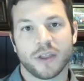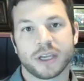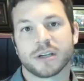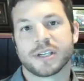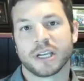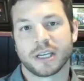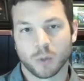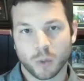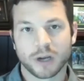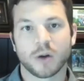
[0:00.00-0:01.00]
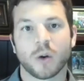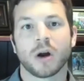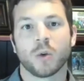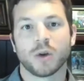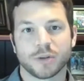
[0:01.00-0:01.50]
They're going to say kind of where you
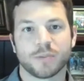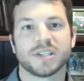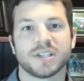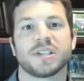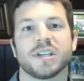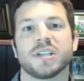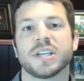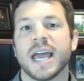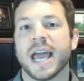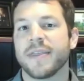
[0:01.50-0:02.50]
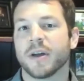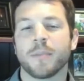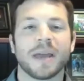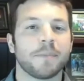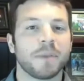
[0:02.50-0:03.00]
are, what your business is, and they'll
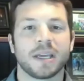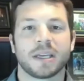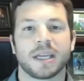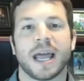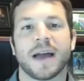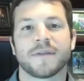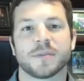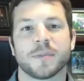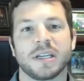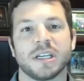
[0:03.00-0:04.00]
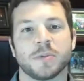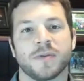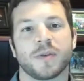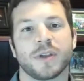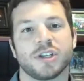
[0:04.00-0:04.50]
maybe can have some ideas
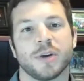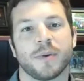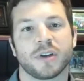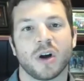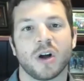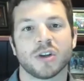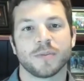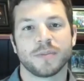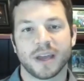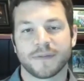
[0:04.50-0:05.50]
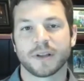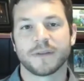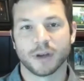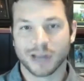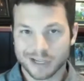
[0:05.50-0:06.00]
before they jump on the call. So definitely,
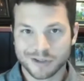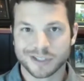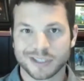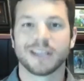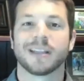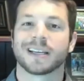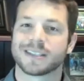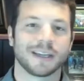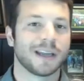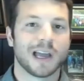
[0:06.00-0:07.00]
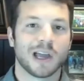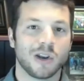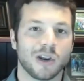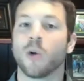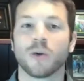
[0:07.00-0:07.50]
if you're interested, like I said,
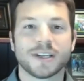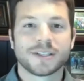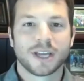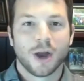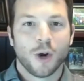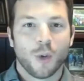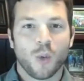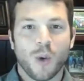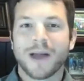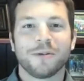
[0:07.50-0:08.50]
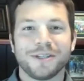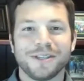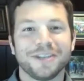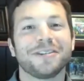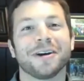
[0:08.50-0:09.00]
no risk. Why
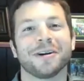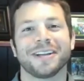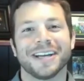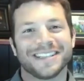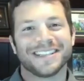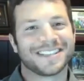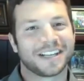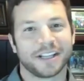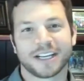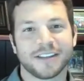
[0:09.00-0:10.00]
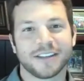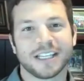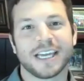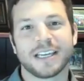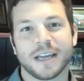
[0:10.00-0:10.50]
wouldn't you do it? Just click on the
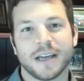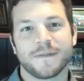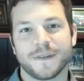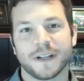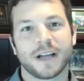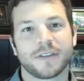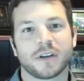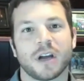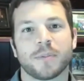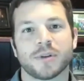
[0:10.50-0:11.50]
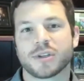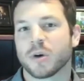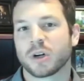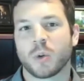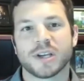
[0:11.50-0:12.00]
link. Fill out a couple
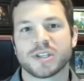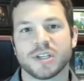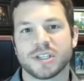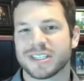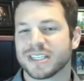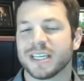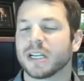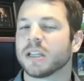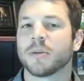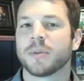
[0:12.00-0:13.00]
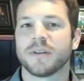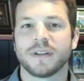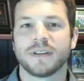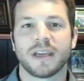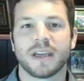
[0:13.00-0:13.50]
short questions just to get a little bit of
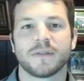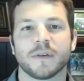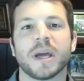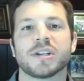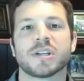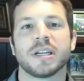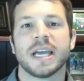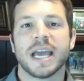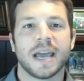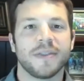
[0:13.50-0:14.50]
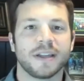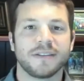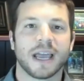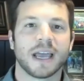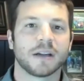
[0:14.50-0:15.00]
intake information, and then
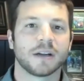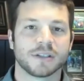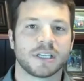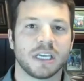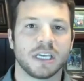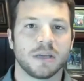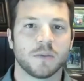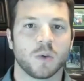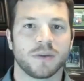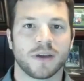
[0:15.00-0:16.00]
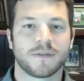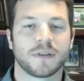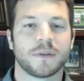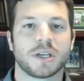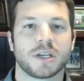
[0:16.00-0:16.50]
Dan or his team will definitely
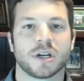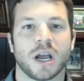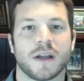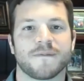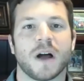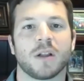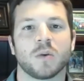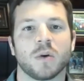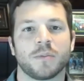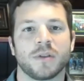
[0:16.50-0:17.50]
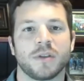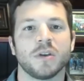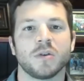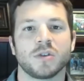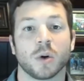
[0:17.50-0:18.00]
make sure and follow up with
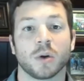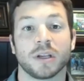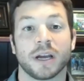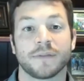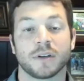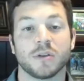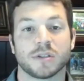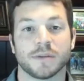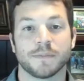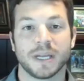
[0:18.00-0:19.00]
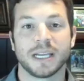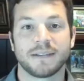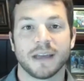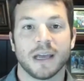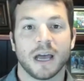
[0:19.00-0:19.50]
you shortly after you submit it.
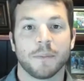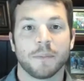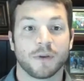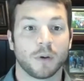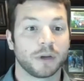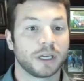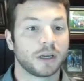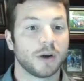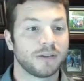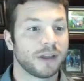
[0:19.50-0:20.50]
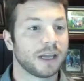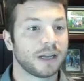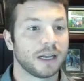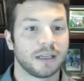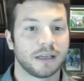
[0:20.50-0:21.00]
Before we get going, Dan,
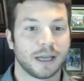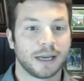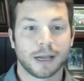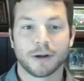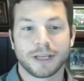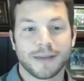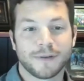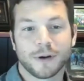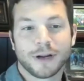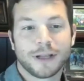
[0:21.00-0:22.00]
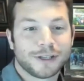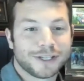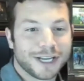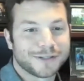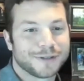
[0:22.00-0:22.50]
and I know I gave you already a
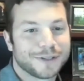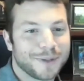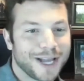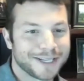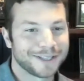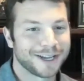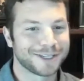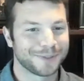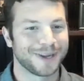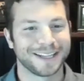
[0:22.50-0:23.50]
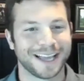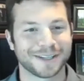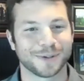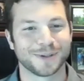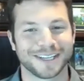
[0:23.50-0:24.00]
chance for some last thoughts, but any
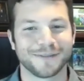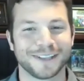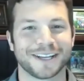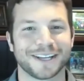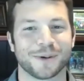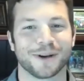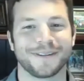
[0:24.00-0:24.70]
last ones, I'll give you the last word.